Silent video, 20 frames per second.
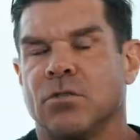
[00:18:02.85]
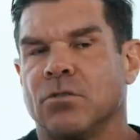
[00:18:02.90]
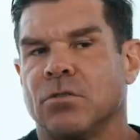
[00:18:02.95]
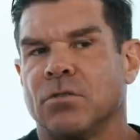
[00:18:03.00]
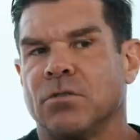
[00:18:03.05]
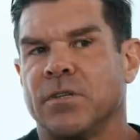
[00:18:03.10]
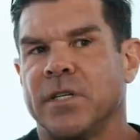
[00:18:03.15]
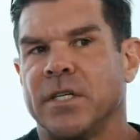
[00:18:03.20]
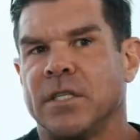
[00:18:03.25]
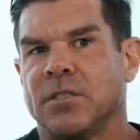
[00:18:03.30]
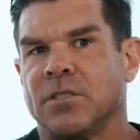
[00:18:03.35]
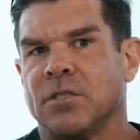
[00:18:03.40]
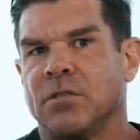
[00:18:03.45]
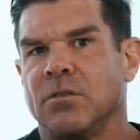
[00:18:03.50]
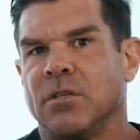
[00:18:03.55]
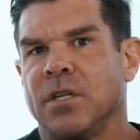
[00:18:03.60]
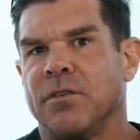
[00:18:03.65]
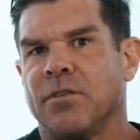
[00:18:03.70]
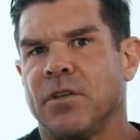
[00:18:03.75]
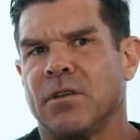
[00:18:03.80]
ago, three years
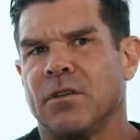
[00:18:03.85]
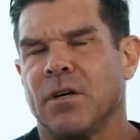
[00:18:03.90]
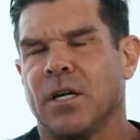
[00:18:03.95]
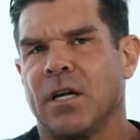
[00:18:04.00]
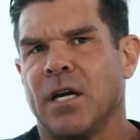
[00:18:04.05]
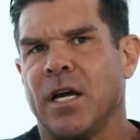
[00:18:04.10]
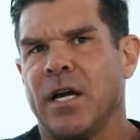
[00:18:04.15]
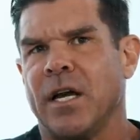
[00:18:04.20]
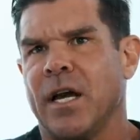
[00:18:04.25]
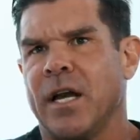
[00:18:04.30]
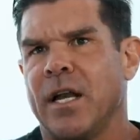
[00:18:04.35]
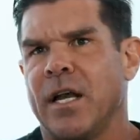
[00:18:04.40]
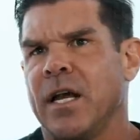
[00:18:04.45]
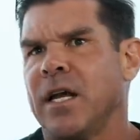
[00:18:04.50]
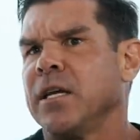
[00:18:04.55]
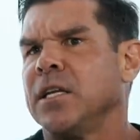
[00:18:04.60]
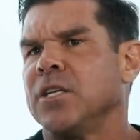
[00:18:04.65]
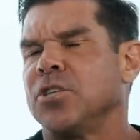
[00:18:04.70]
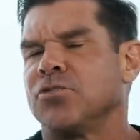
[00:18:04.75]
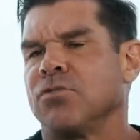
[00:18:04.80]
ago, never thought I had
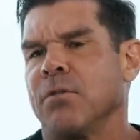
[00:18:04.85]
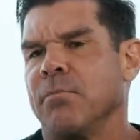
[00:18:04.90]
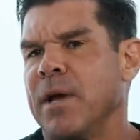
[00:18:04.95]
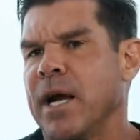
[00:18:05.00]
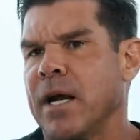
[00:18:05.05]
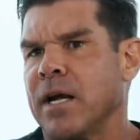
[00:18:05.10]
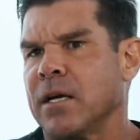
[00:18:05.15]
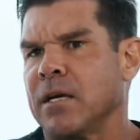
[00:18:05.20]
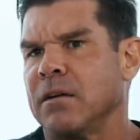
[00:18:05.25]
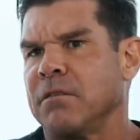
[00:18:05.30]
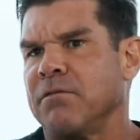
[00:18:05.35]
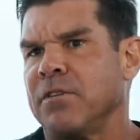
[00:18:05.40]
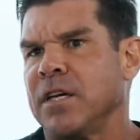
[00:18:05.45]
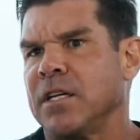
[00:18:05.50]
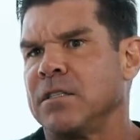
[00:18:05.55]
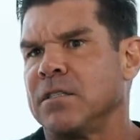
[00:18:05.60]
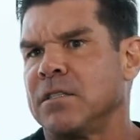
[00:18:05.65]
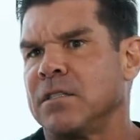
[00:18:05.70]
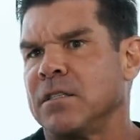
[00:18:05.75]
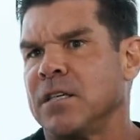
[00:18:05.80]
any traumatic
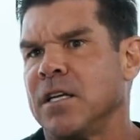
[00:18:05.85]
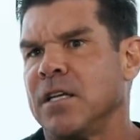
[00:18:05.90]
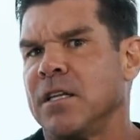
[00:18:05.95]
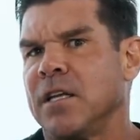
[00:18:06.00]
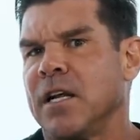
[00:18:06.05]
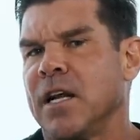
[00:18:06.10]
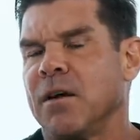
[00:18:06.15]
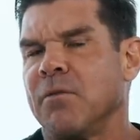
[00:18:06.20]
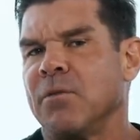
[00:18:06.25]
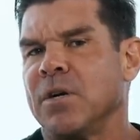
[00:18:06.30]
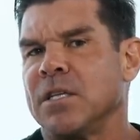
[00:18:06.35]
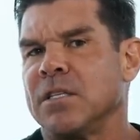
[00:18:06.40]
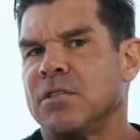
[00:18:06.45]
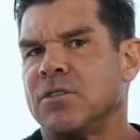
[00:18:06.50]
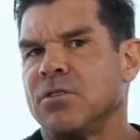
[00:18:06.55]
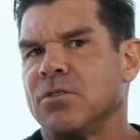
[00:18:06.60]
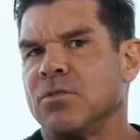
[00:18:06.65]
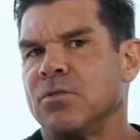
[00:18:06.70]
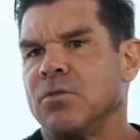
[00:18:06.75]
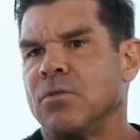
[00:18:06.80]
events. And right. then I went
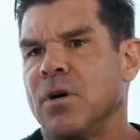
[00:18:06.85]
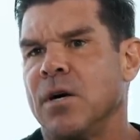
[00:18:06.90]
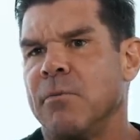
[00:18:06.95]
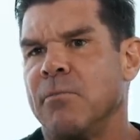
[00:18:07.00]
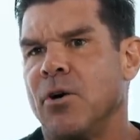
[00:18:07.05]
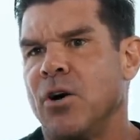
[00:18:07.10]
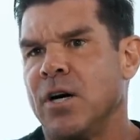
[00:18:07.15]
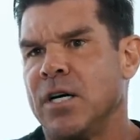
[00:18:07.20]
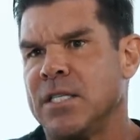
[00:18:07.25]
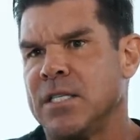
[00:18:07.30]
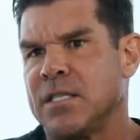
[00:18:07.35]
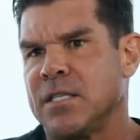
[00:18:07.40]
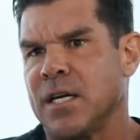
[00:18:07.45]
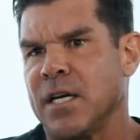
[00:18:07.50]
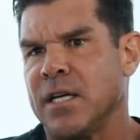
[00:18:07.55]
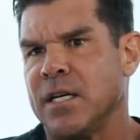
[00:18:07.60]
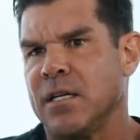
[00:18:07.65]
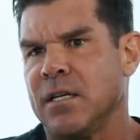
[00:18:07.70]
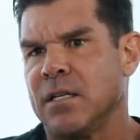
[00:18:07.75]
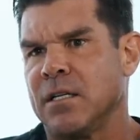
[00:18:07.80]
to um,
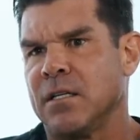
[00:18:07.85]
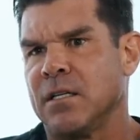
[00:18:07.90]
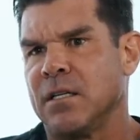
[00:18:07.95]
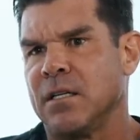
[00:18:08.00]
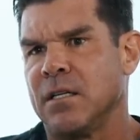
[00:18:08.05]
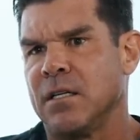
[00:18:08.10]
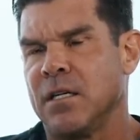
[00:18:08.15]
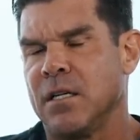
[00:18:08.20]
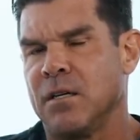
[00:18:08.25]
Onsite okay.